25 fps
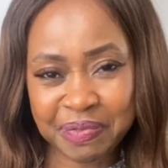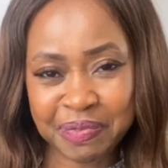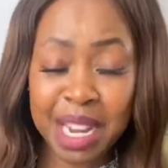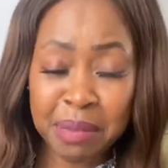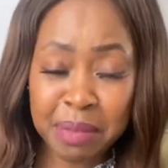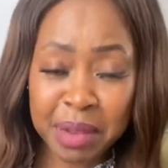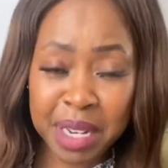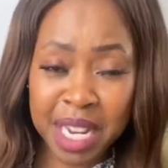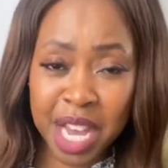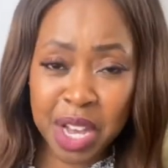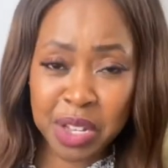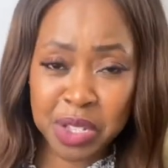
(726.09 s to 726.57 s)

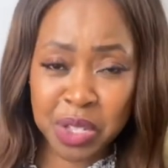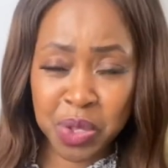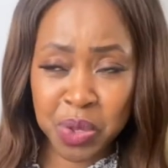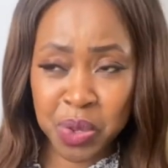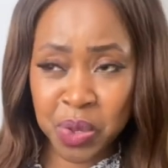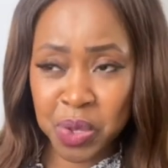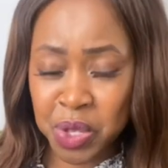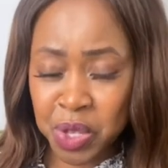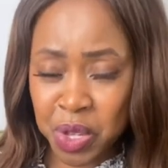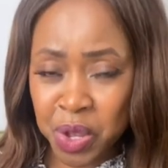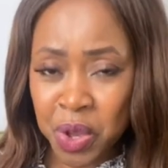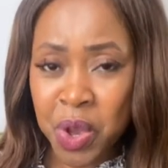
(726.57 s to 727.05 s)
Ellerman House is
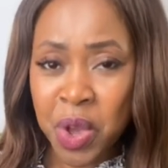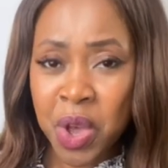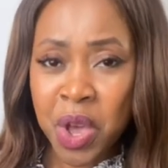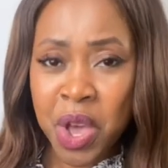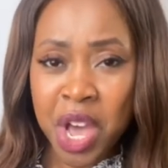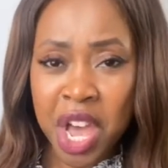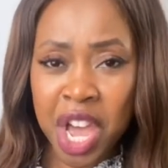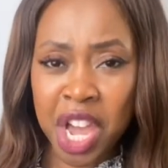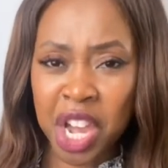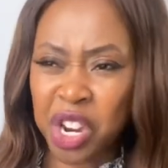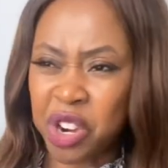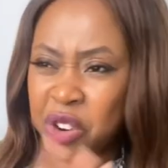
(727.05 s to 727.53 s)
also
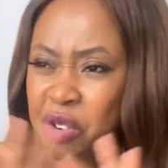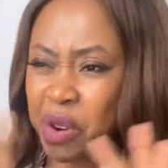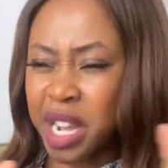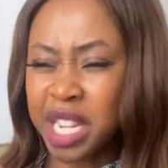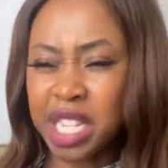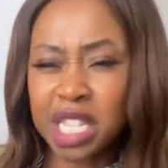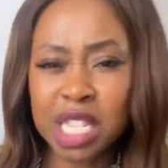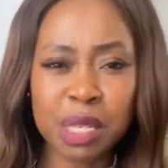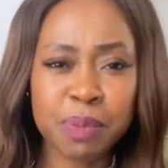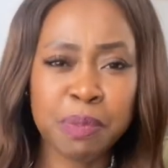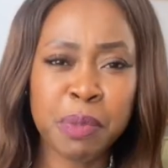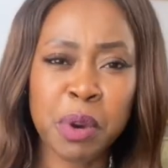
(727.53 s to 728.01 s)
a
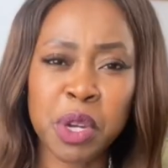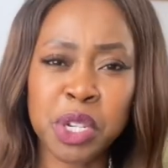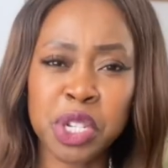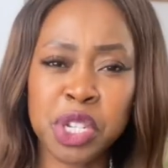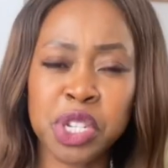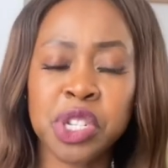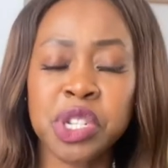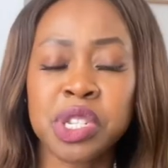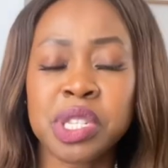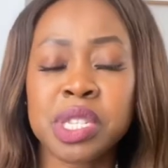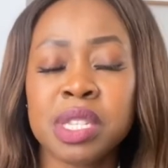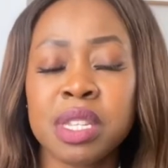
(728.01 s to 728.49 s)
great spot
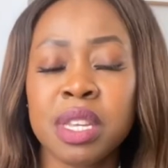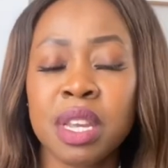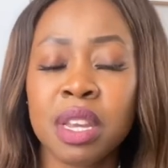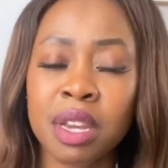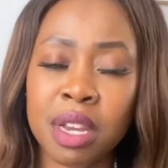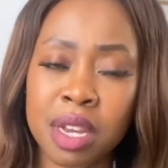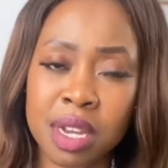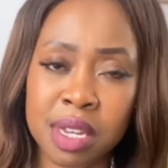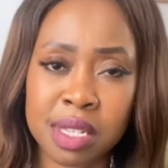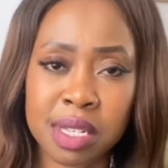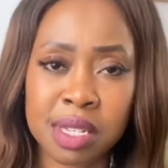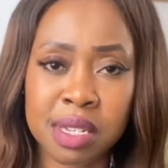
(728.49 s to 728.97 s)
to see
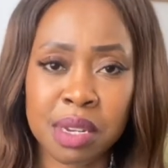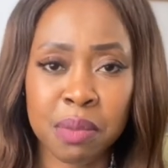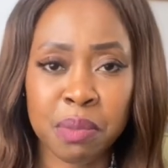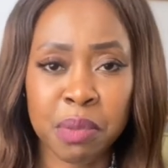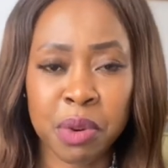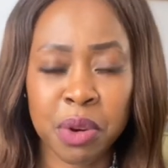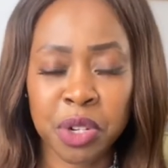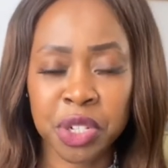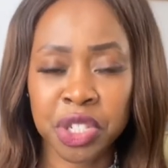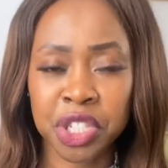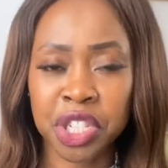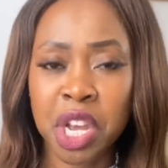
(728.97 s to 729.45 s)

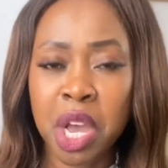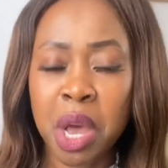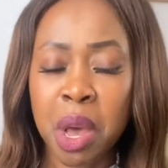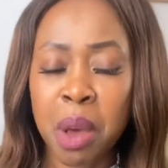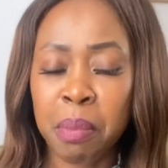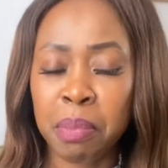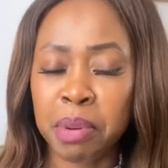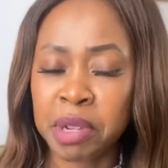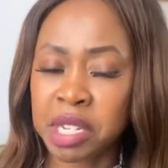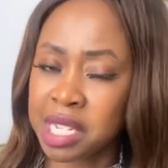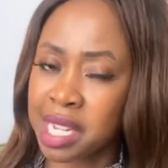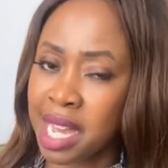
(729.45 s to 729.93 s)
Kirstenbosch
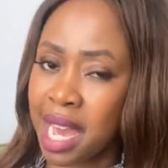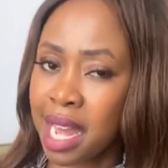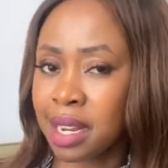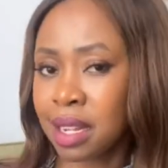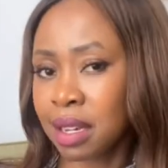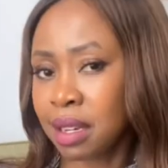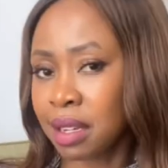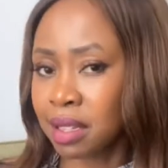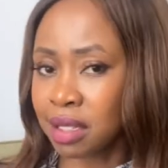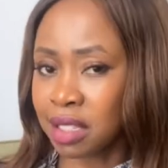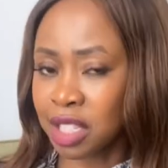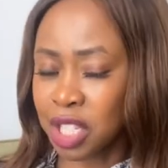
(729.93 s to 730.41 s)

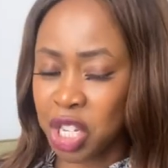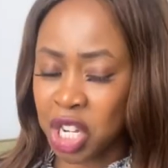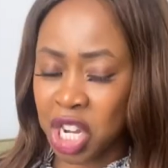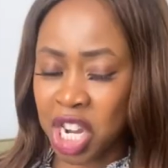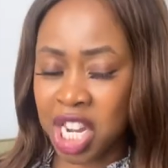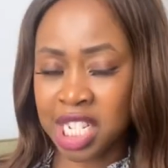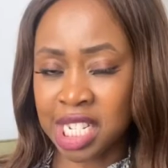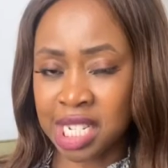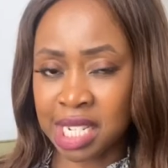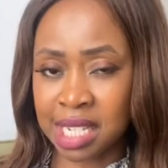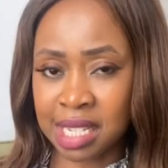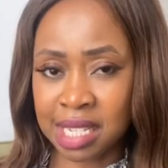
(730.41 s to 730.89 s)
Botanical
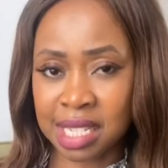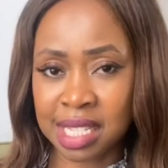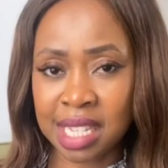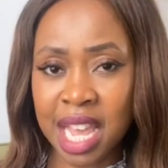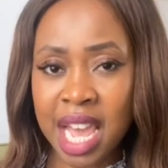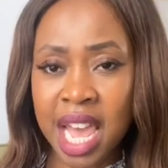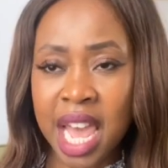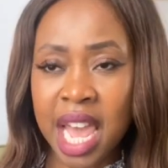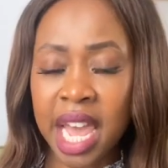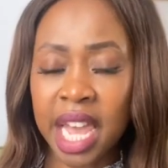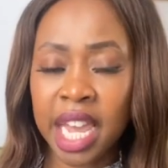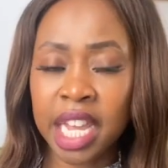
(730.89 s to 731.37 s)
Gardens.
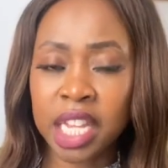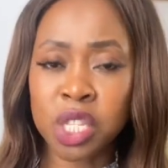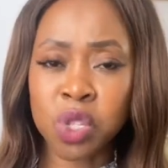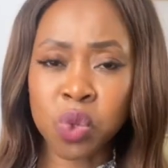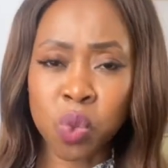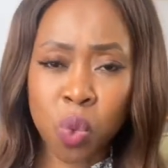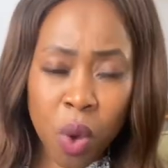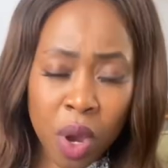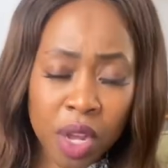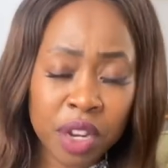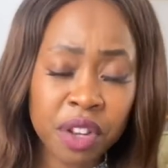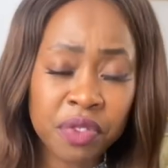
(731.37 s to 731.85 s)
It's
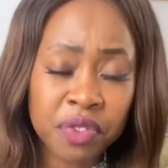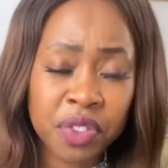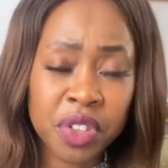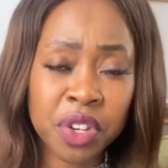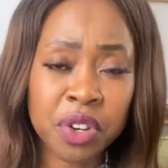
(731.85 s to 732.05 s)
one of the